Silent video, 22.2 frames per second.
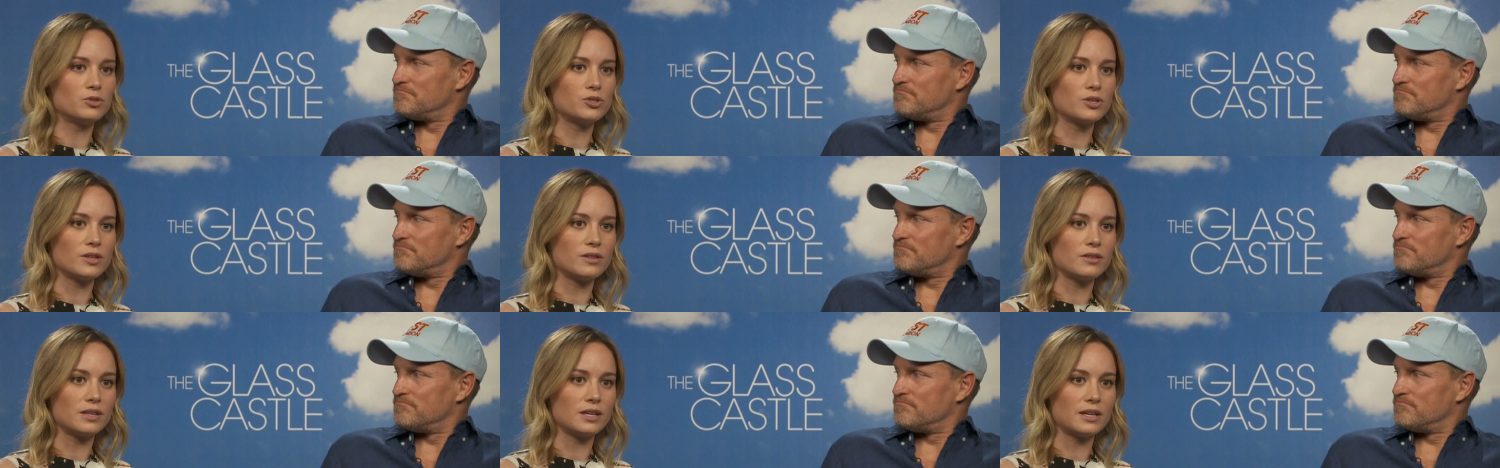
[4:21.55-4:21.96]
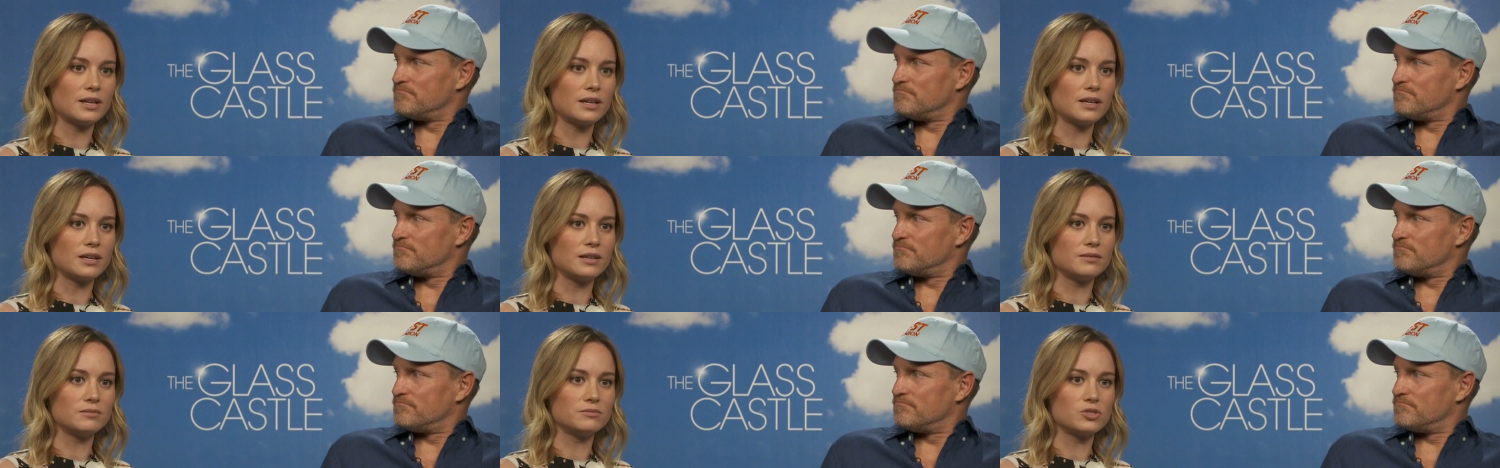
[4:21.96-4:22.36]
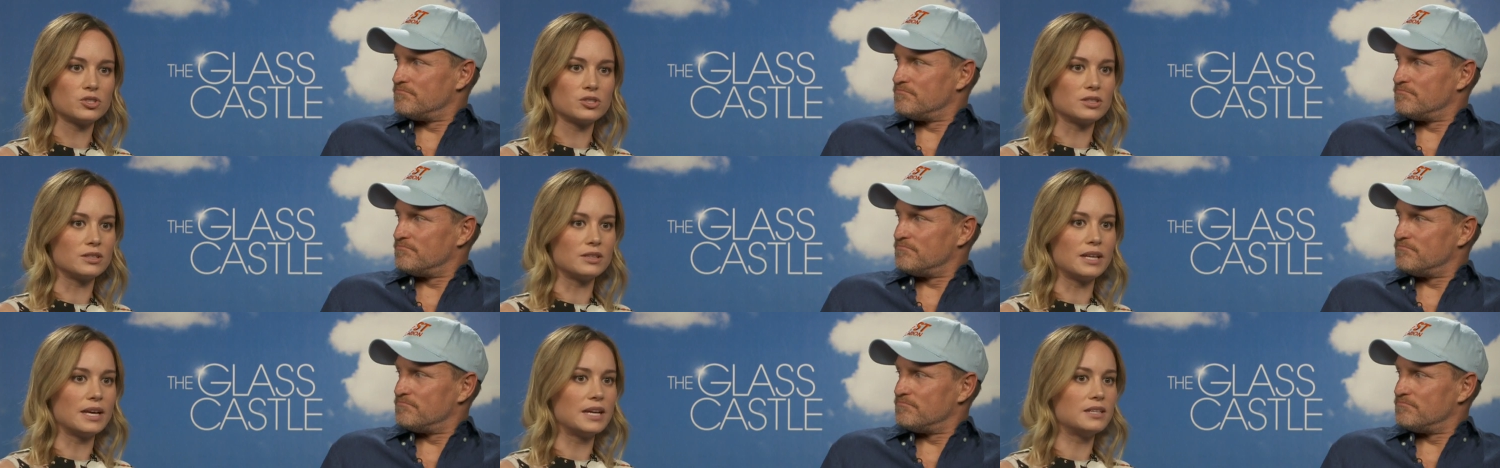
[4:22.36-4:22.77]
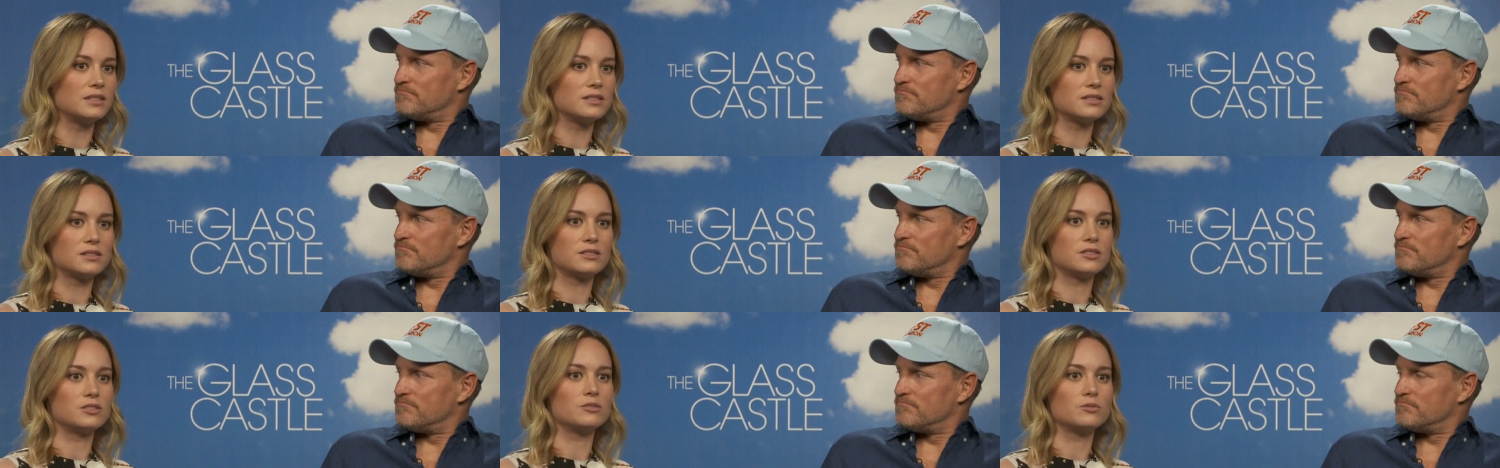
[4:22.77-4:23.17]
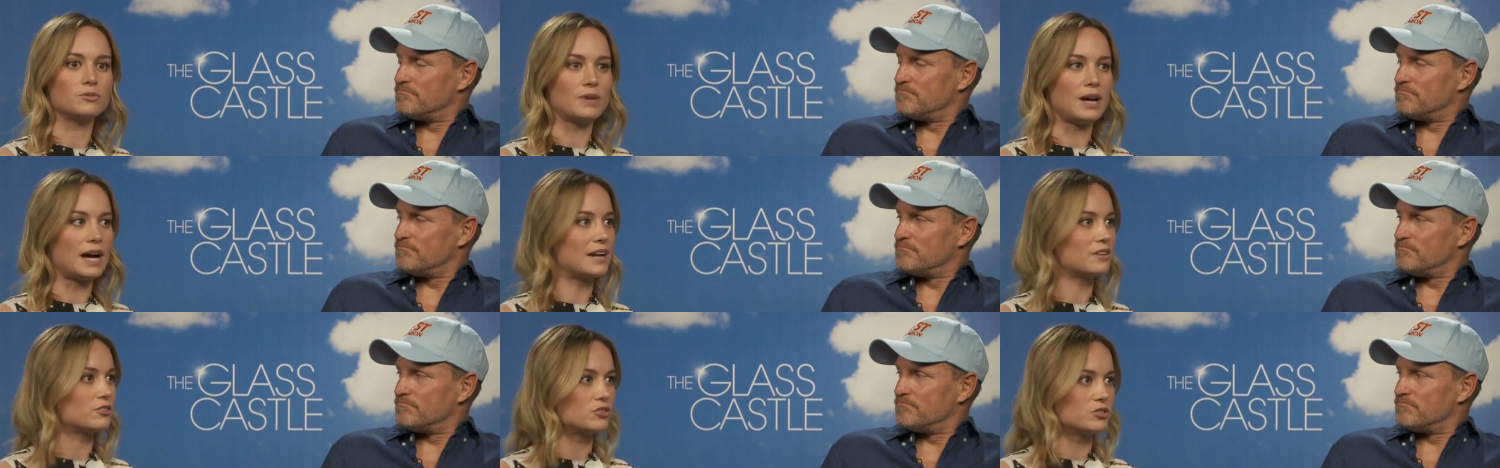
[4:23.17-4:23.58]
Speaker 1: which I think just lends
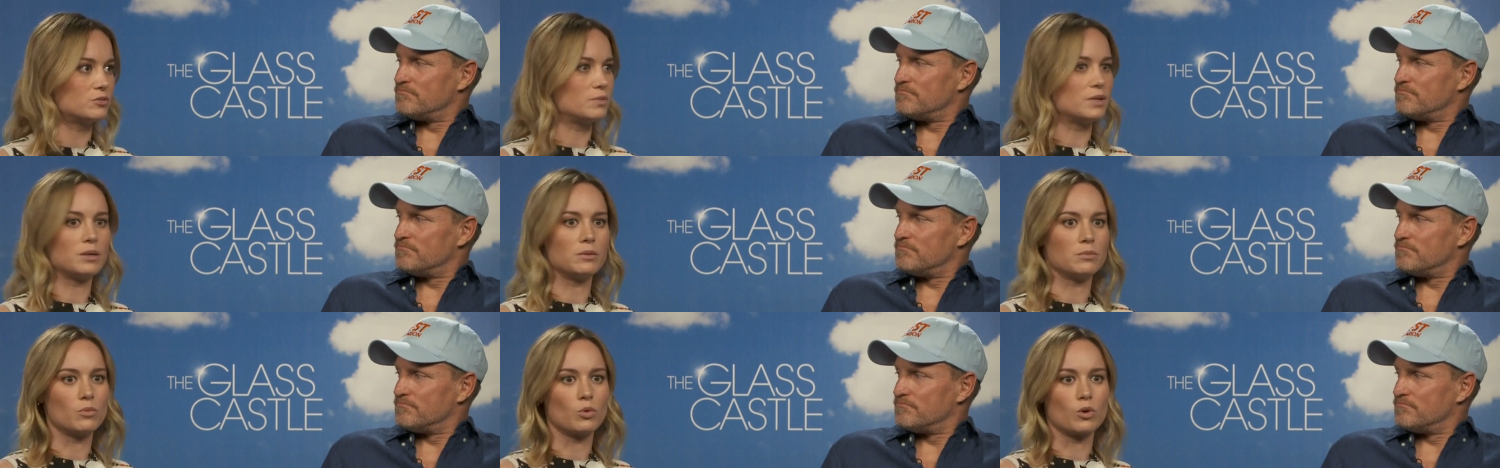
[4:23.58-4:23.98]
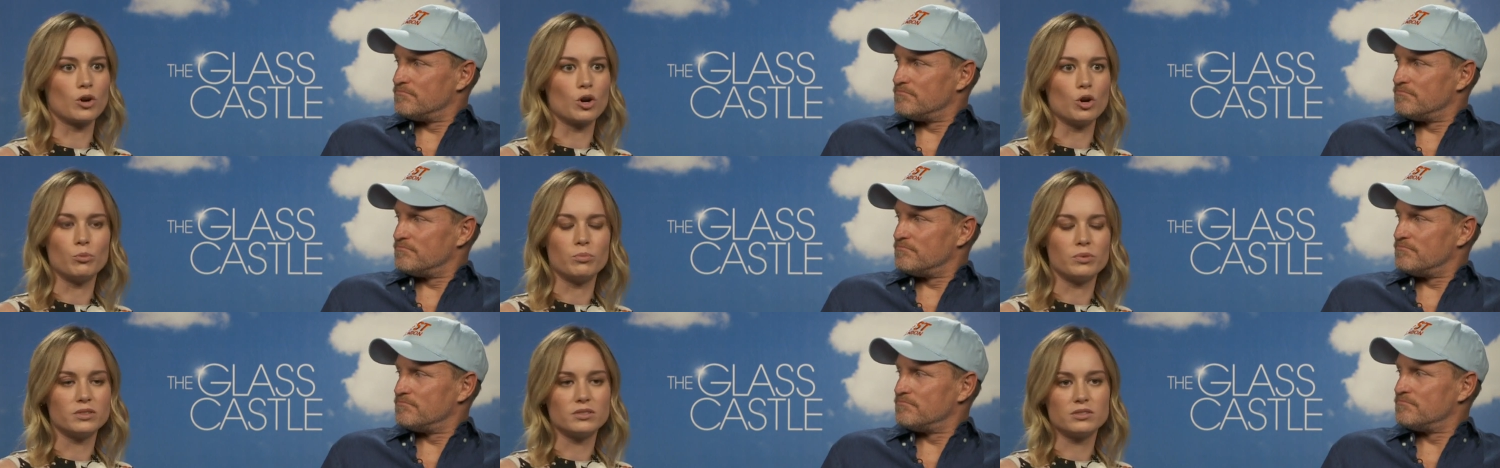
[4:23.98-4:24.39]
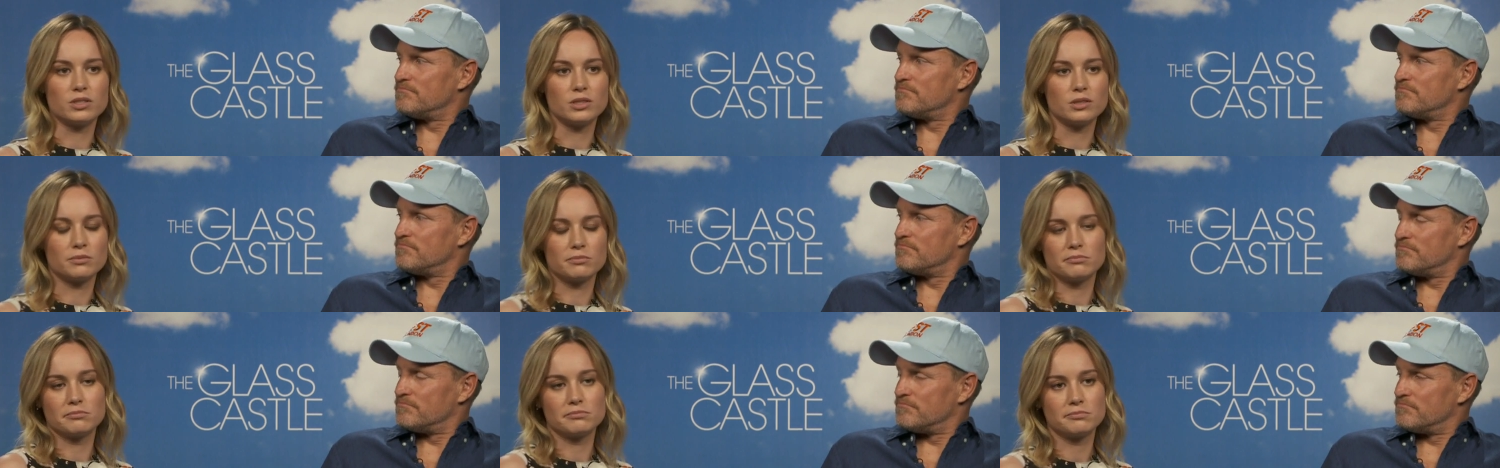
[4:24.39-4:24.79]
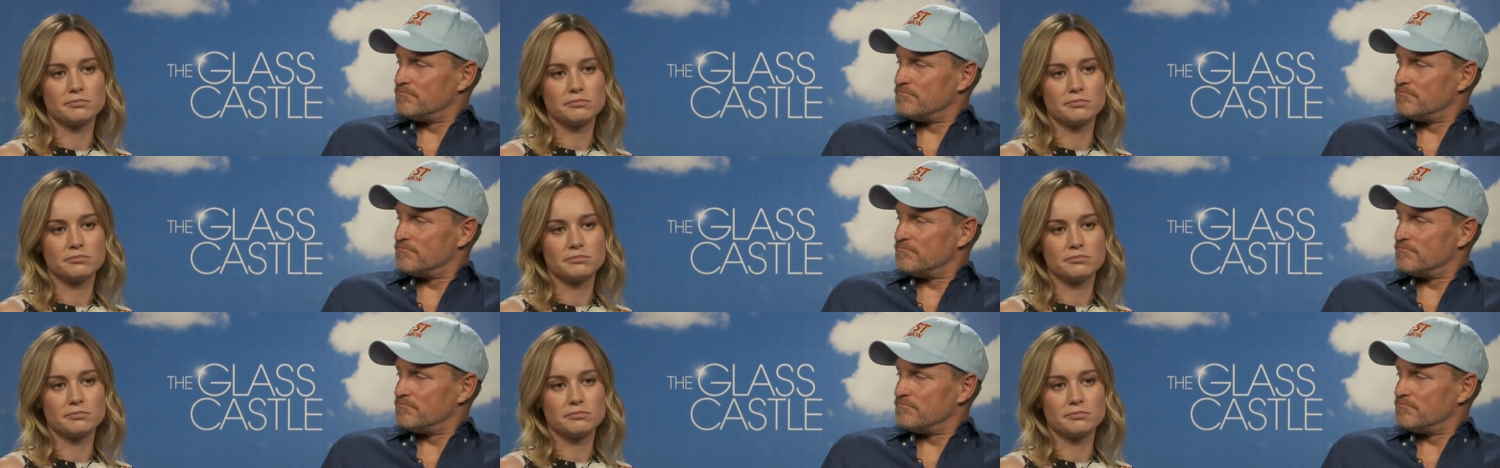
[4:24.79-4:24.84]
to actors being more open too.